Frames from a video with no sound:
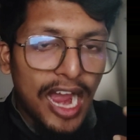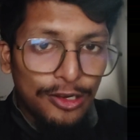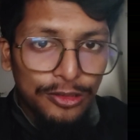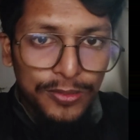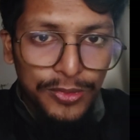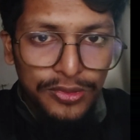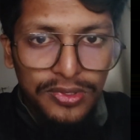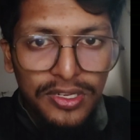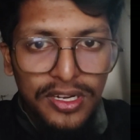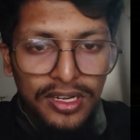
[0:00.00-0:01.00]
output
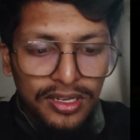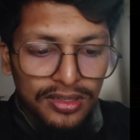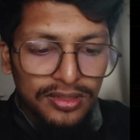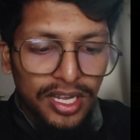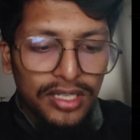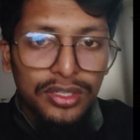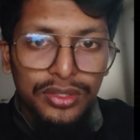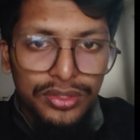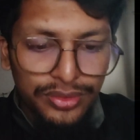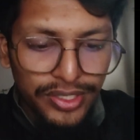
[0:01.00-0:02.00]
a
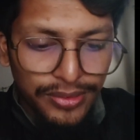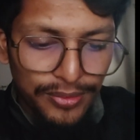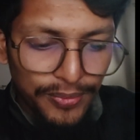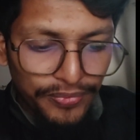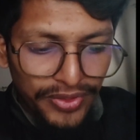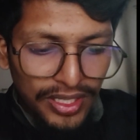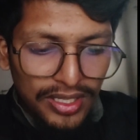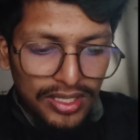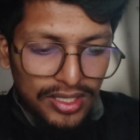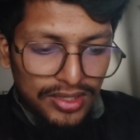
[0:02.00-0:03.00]
good to you.
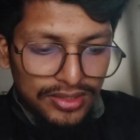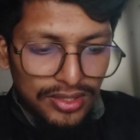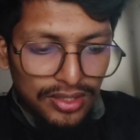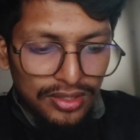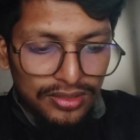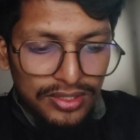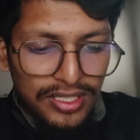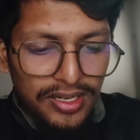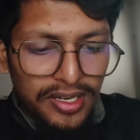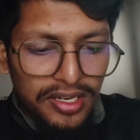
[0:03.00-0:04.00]
So
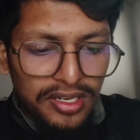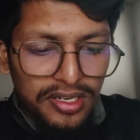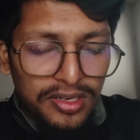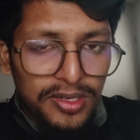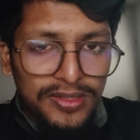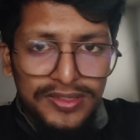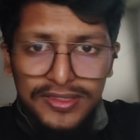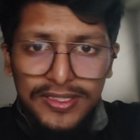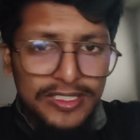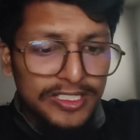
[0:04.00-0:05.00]
there are
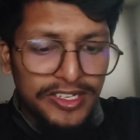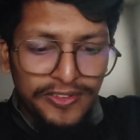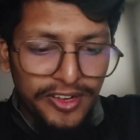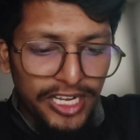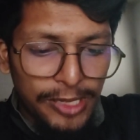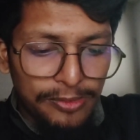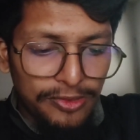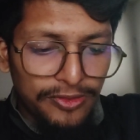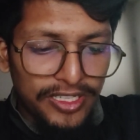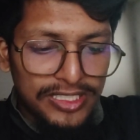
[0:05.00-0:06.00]
different type
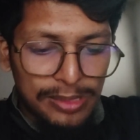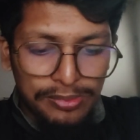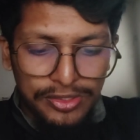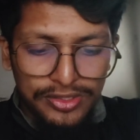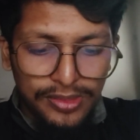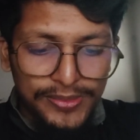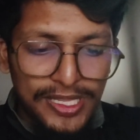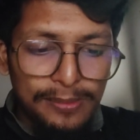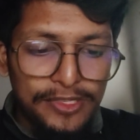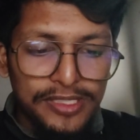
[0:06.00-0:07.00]
of examples of
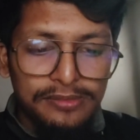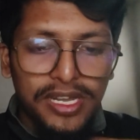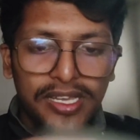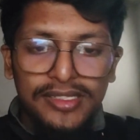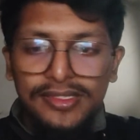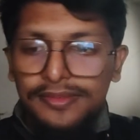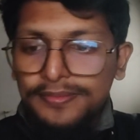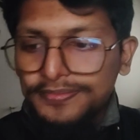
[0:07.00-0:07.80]
sampling bias.